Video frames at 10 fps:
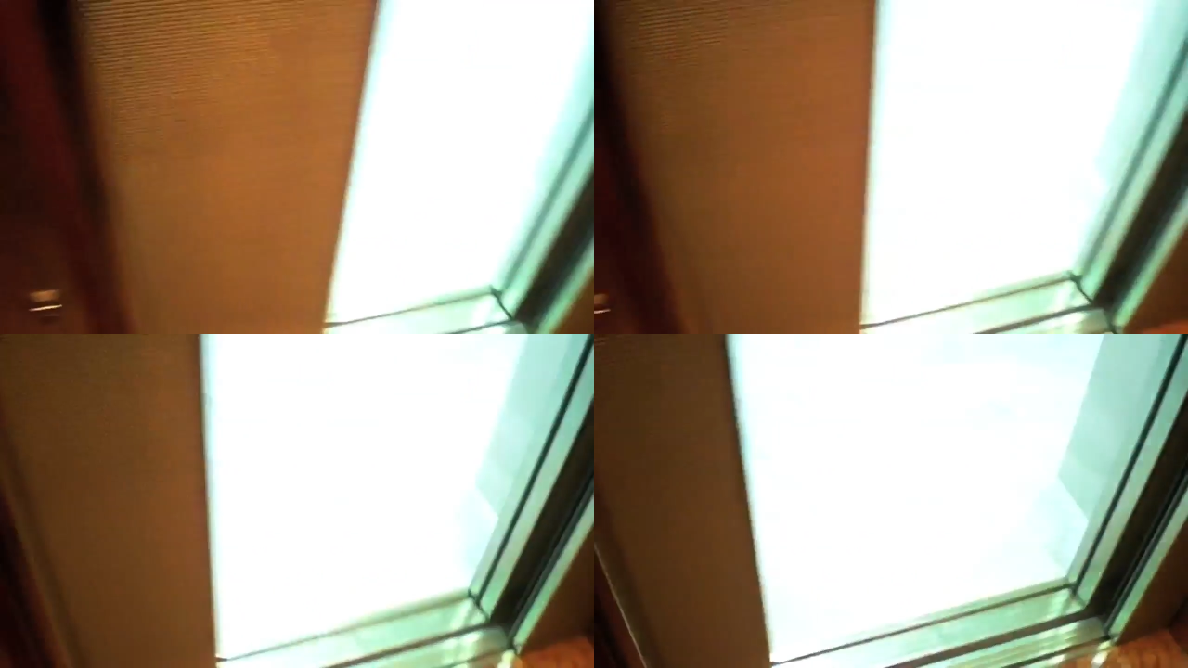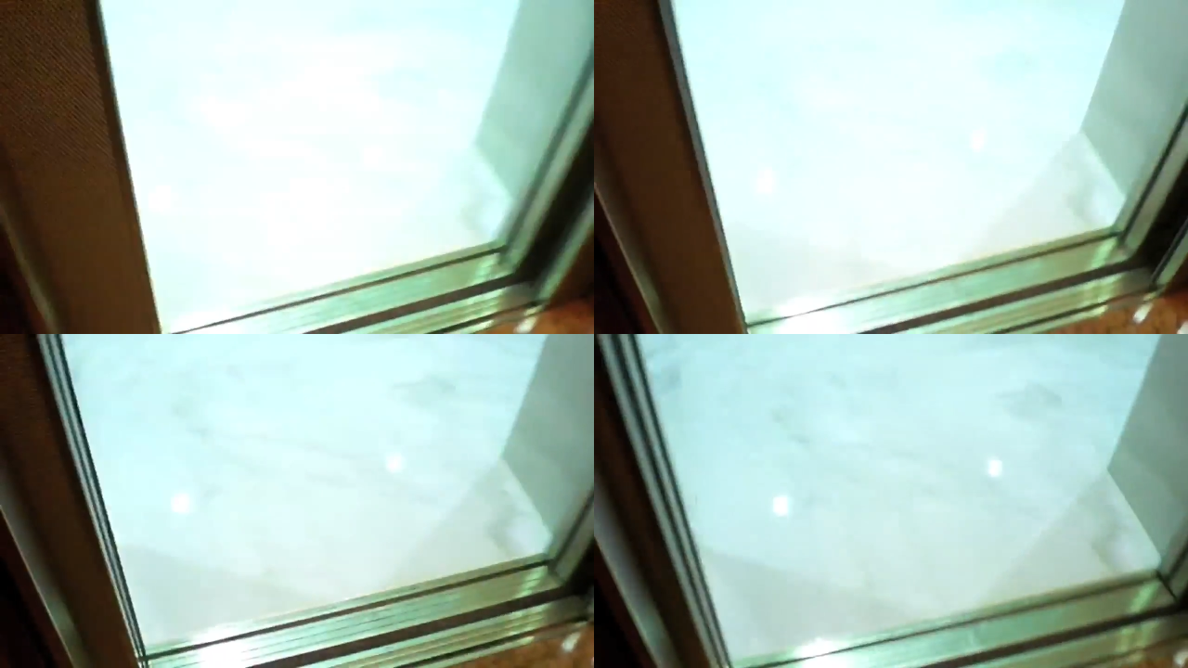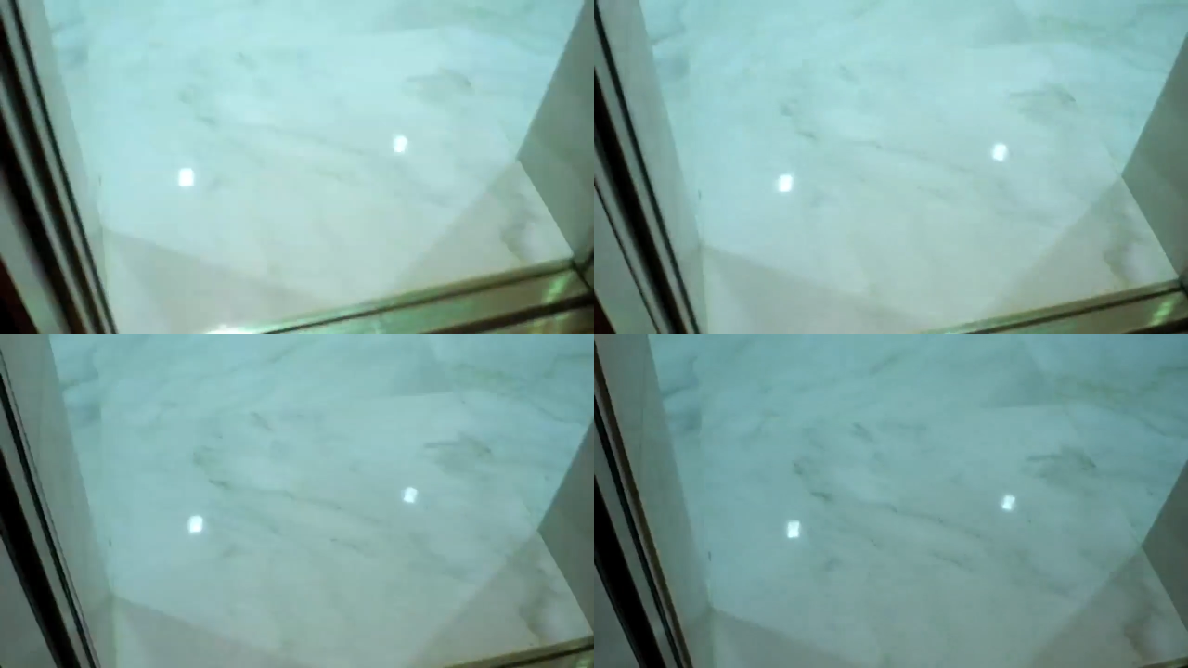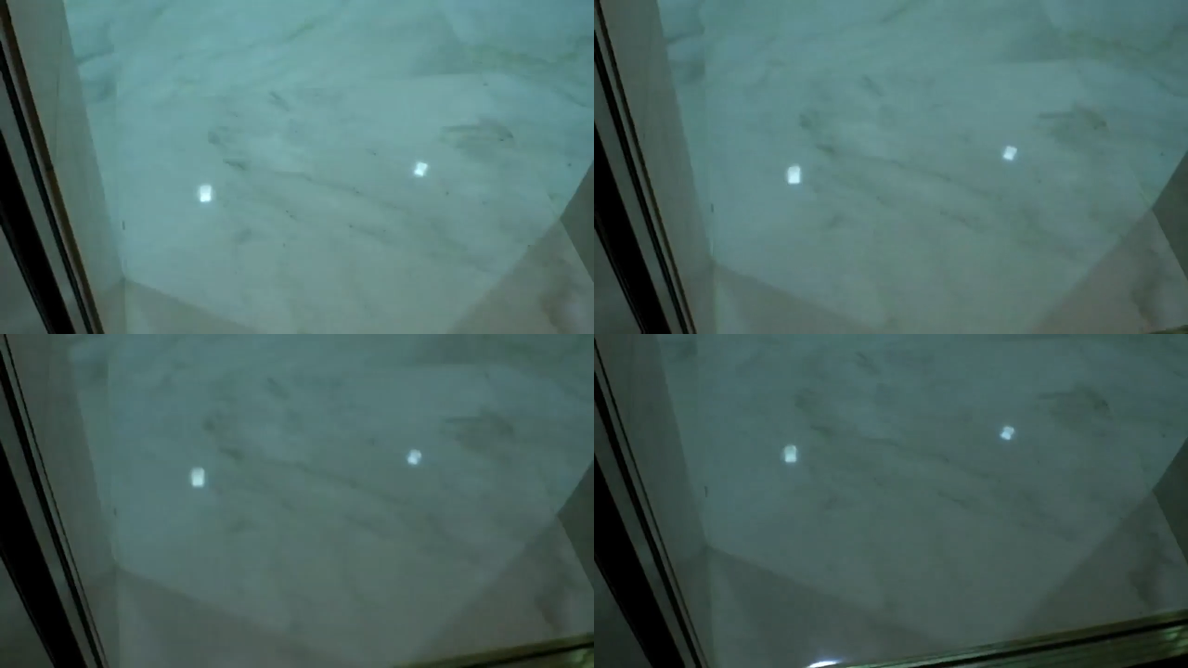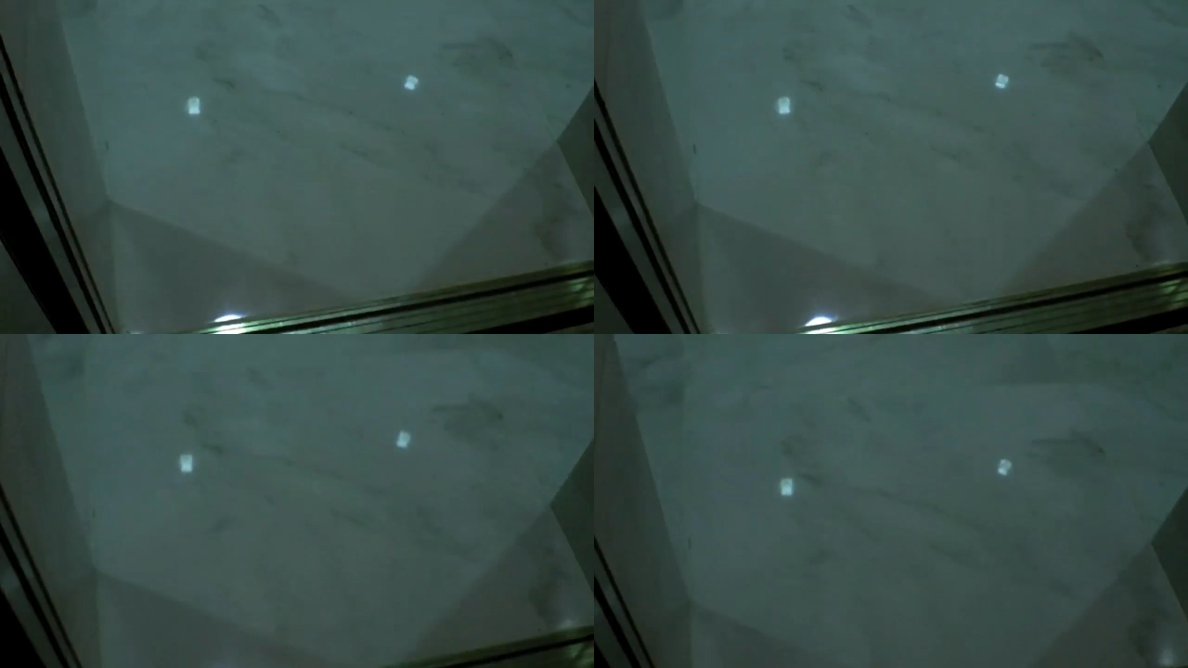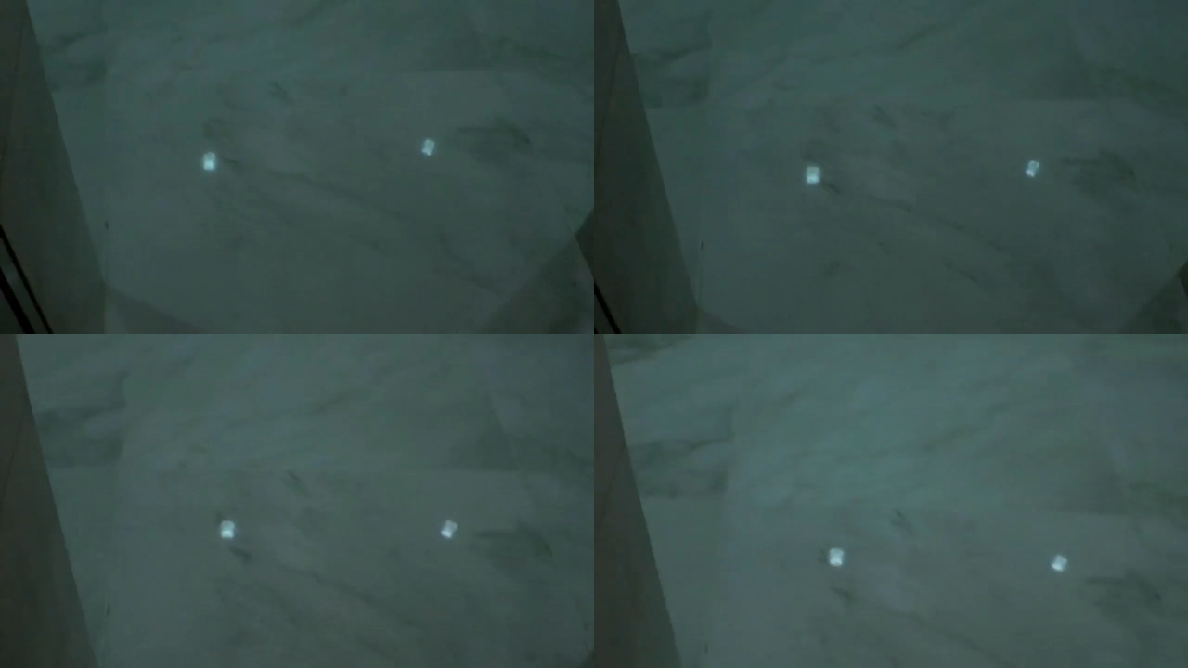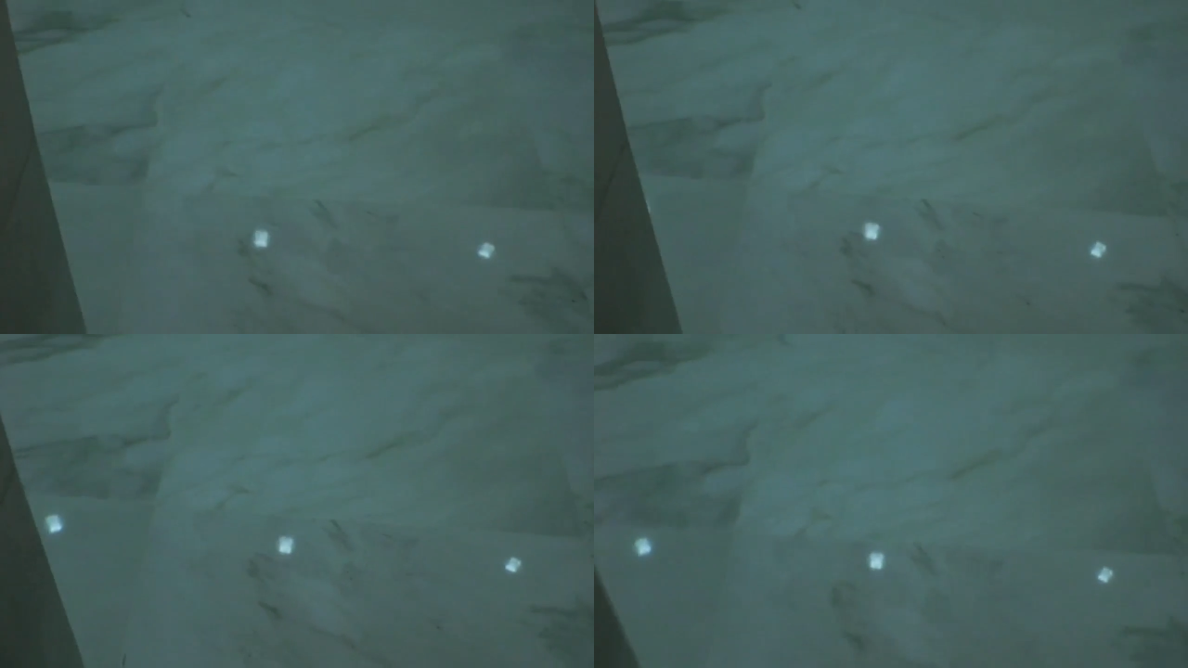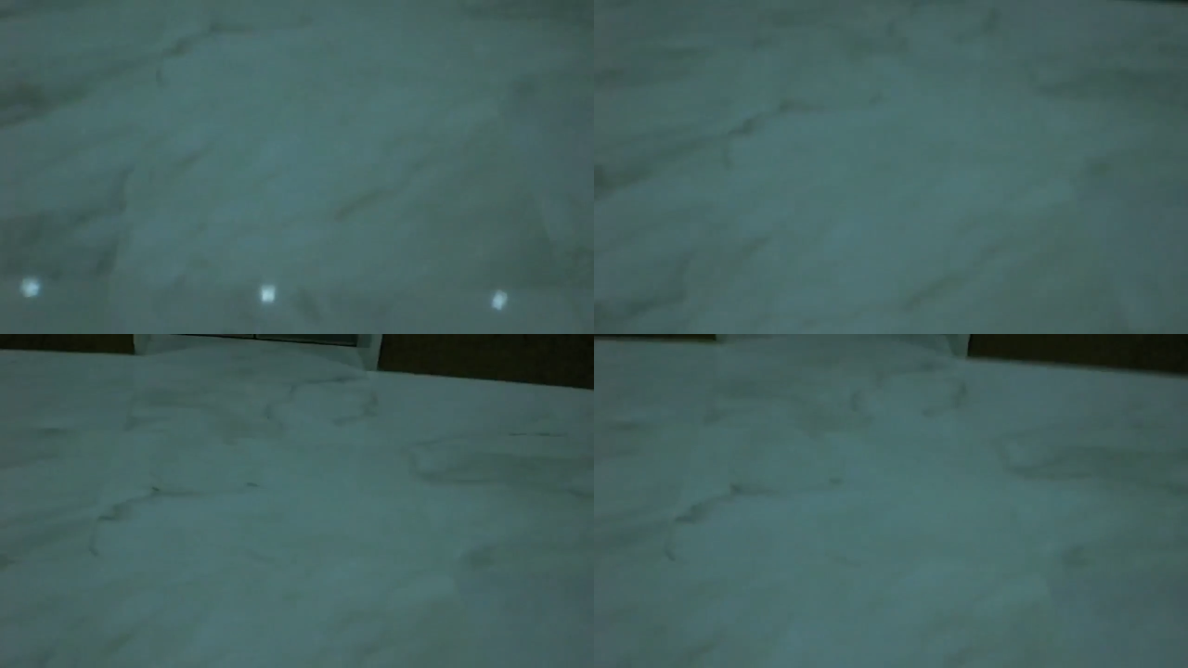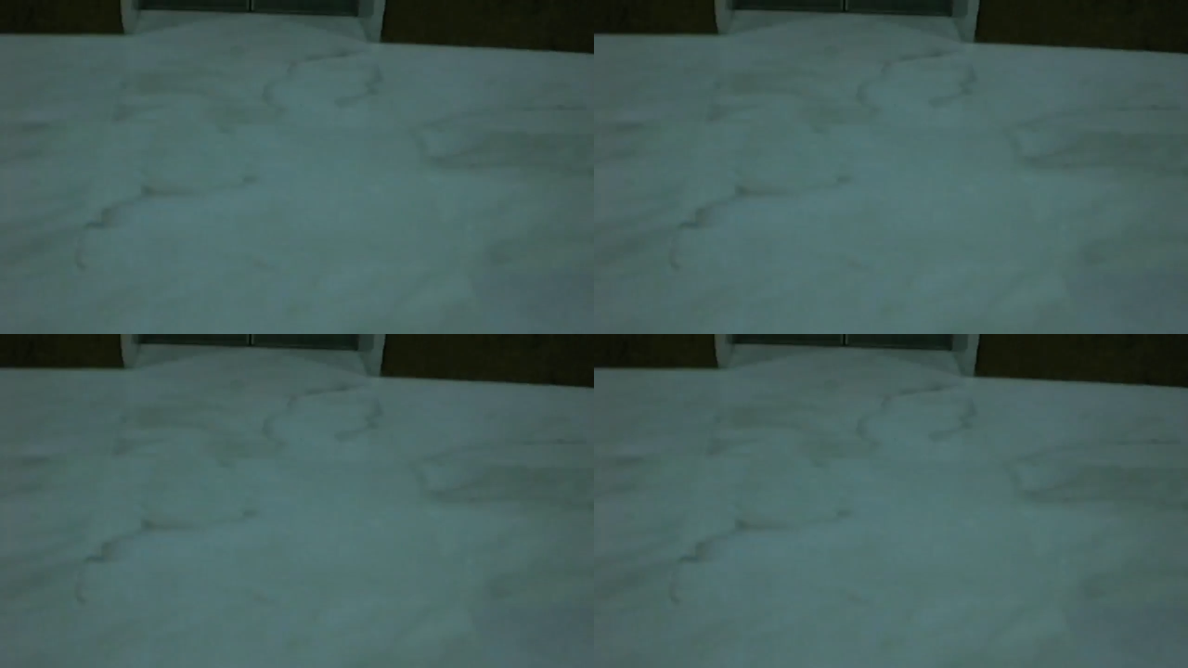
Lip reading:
Nobody's mouth can be seen.